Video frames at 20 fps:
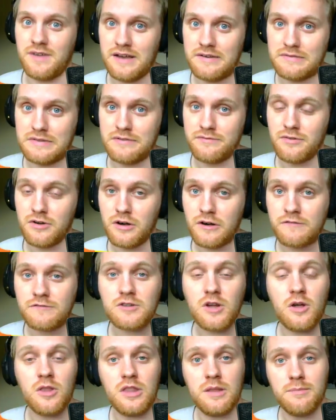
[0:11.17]
Survival
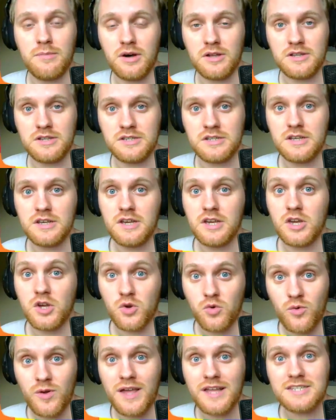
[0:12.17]
Evolved on the modded
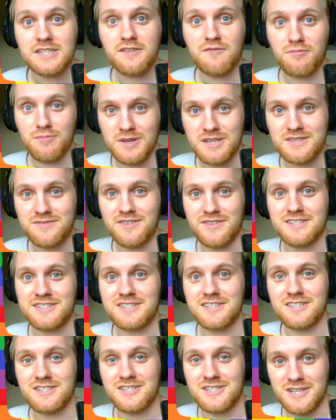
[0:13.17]
Creative
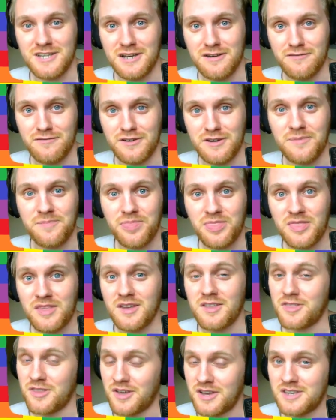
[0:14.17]
Misfits server.
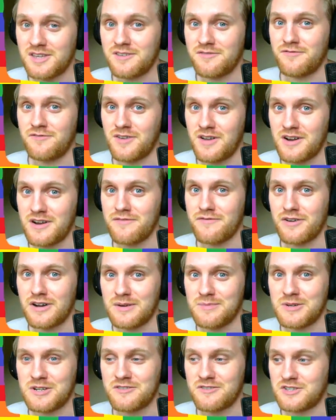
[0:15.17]
Thank you very,
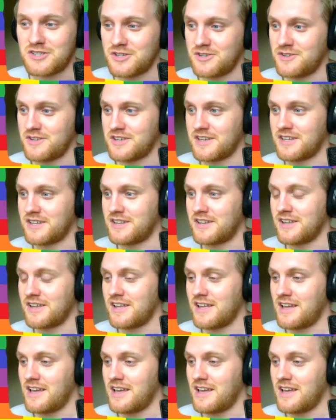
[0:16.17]
very much for tuning in.